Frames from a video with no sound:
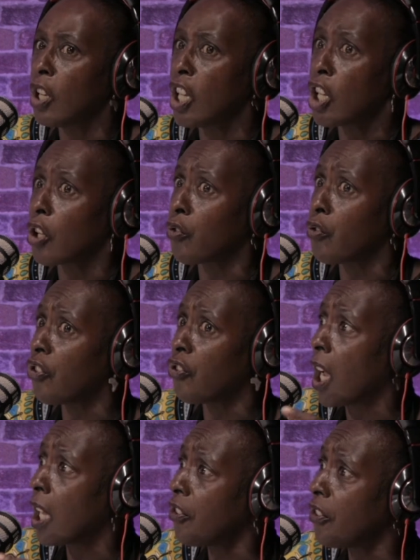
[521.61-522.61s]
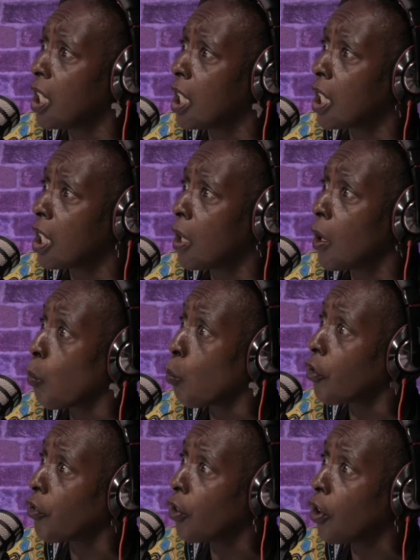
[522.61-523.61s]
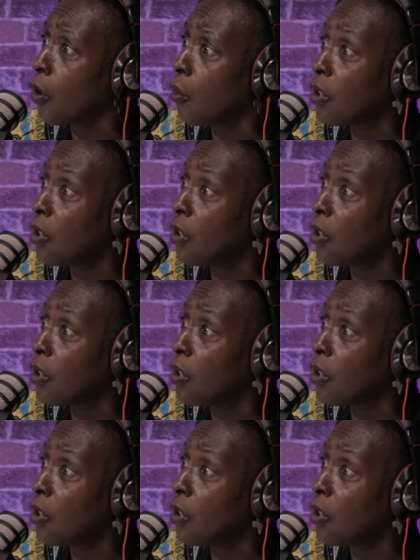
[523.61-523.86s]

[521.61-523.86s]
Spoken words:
Christianity wasn't the only